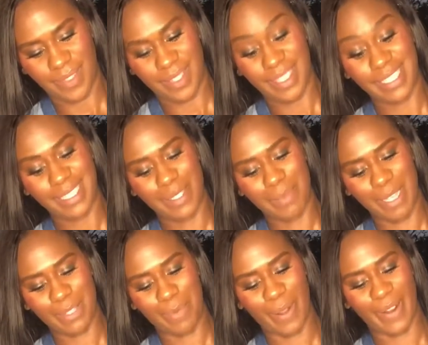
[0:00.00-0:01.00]
This is the
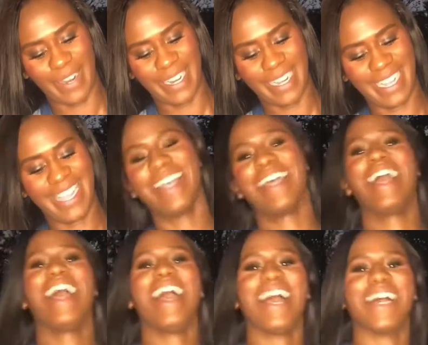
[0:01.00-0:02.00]
best part
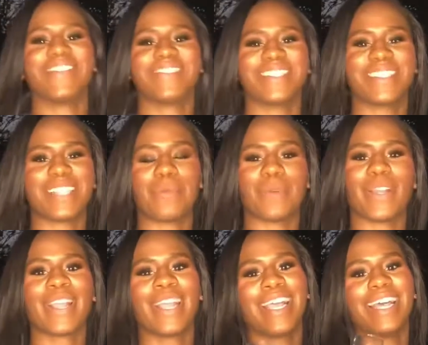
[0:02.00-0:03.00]
after you saber.
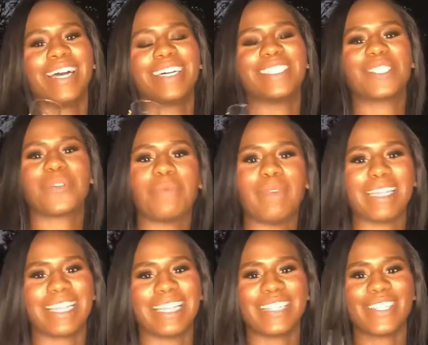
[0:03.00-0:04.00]
Until we meet
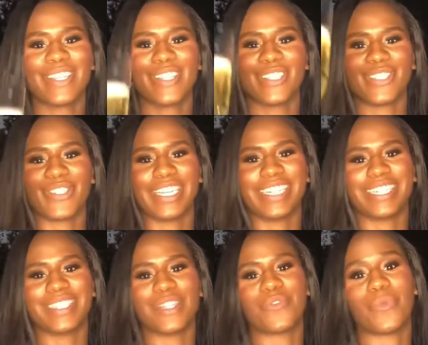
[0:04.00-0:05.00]
again, drink
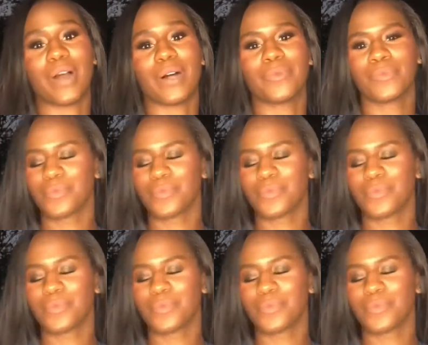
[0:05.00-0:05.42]
good, live well.